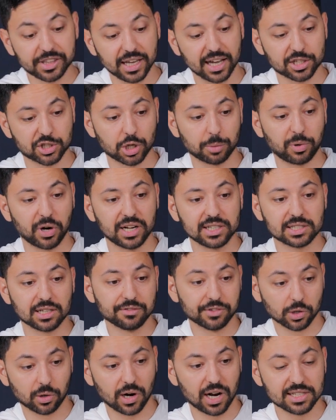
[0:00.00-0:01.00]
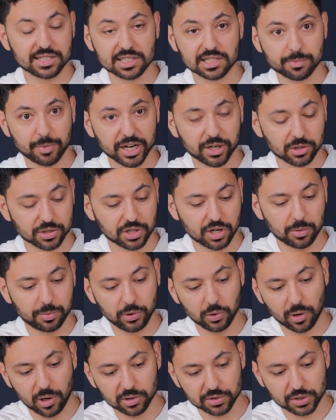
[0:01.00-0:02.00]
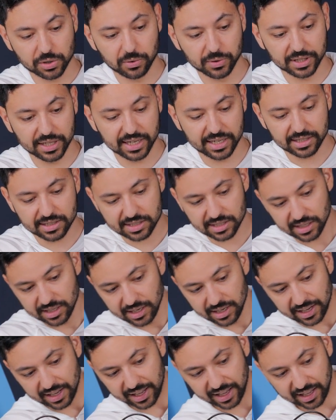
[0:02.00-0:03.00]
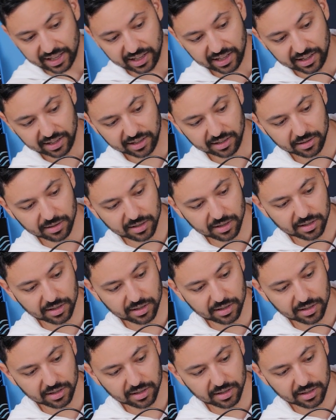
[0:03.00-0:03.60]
the extra price of the Horizons microscope, you also get a